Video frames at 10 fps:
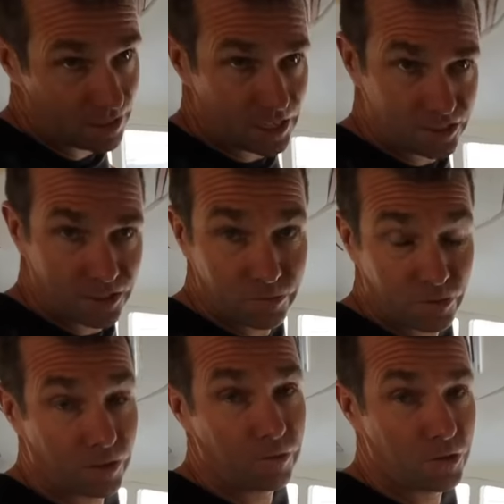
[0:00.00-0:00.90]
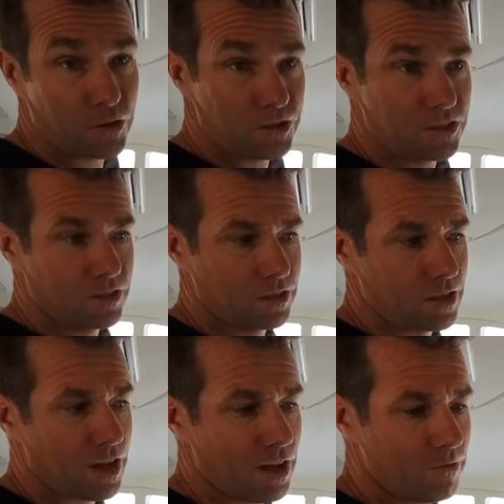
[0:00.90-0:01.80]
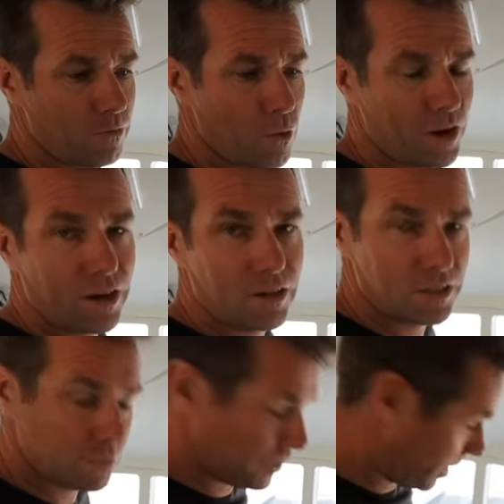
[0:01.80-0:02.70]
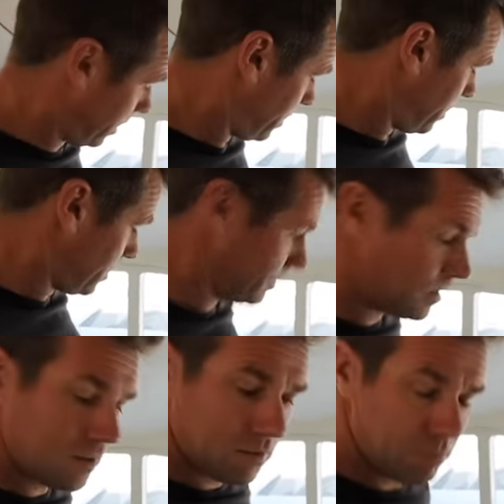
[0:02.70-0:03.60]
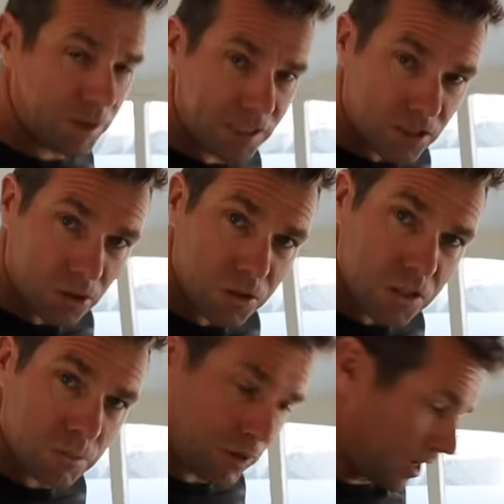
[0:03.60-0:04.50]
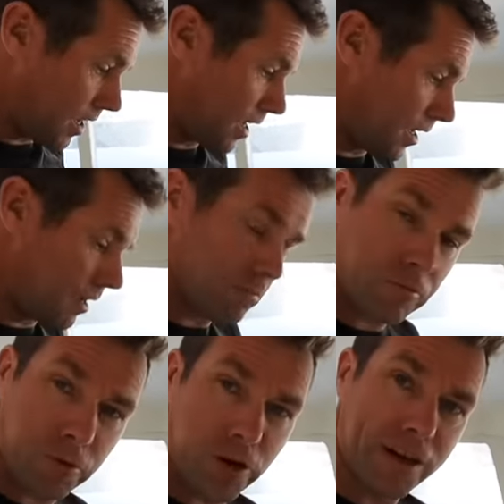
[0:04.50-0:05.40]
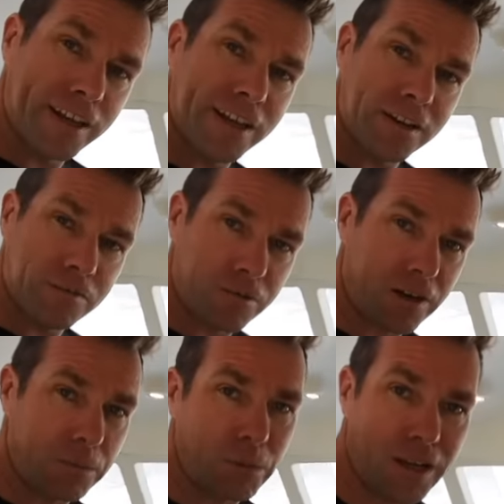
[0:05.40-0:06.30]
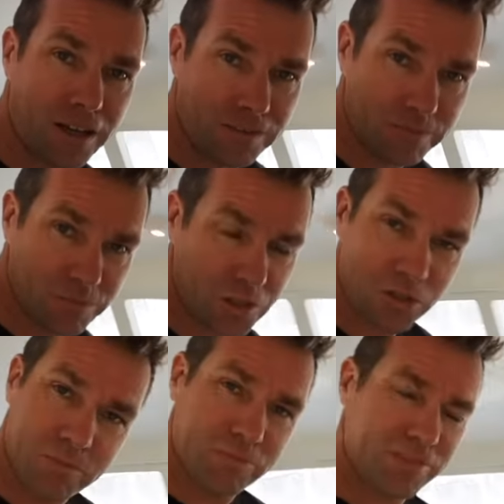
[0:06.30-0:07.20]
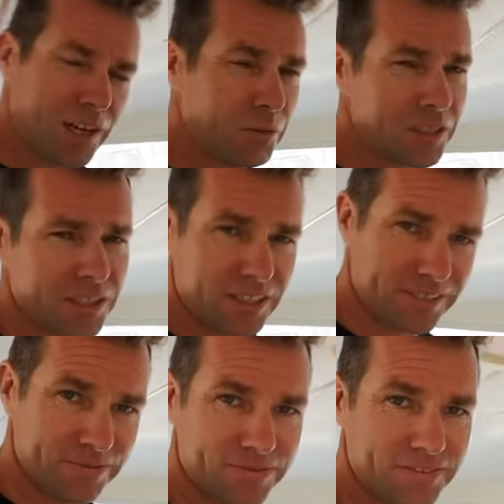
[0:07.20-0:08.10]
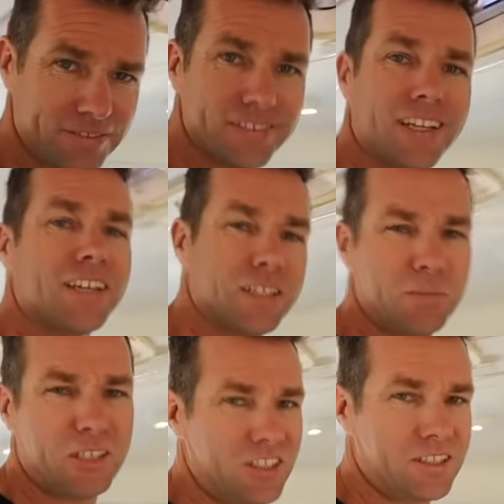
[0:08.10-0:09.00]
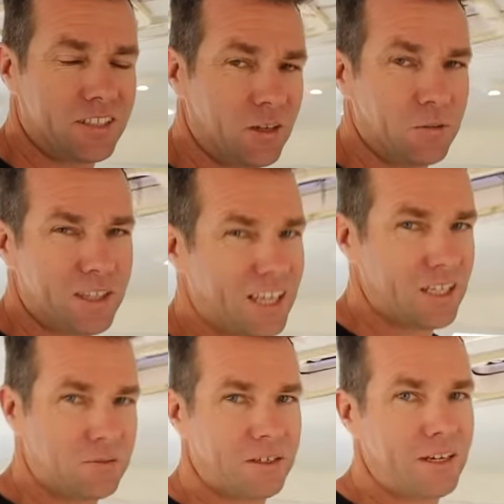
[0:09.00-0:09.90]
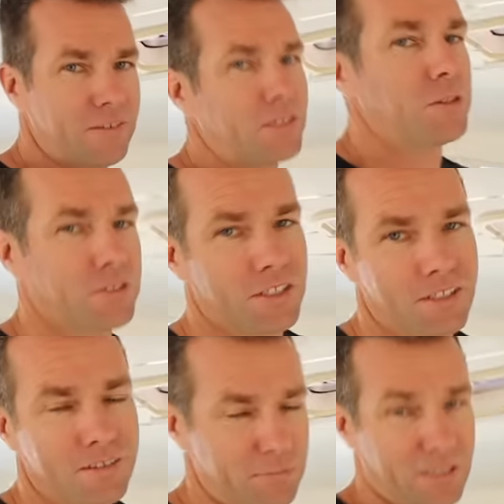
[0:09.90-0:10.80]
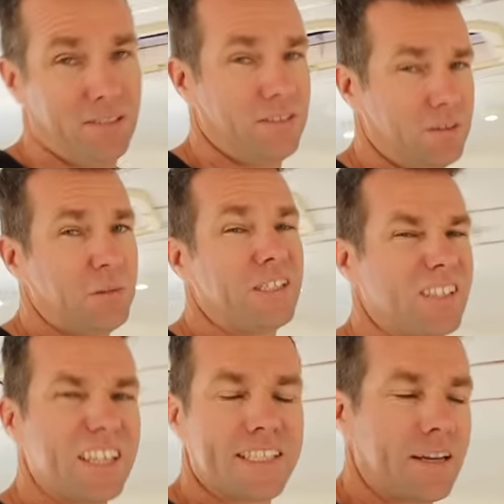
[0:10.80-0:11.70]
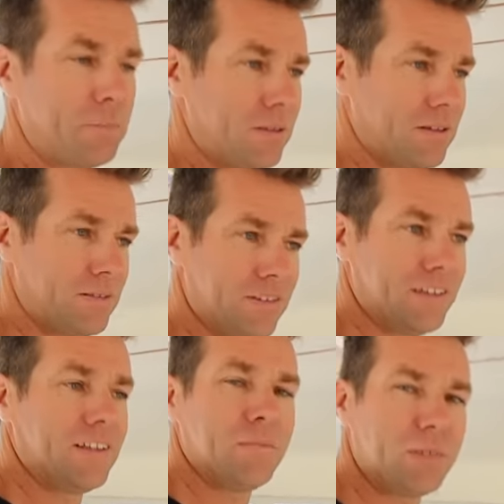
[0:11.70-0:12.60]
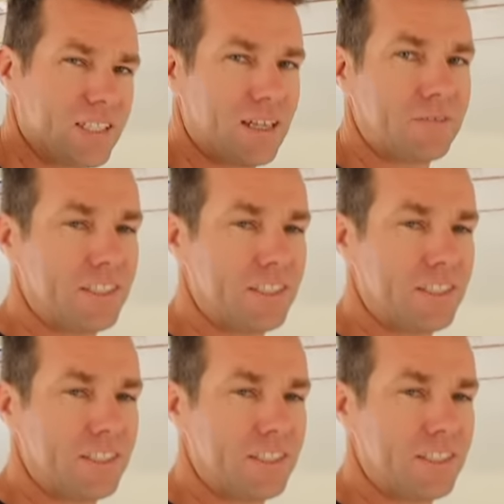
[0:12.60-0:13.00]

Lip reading: actually for the first 4 years, we made toast by frying it in a frying pan. So that works too. It's much easier though with kids when you have a toaster. It speeds things up. Makes life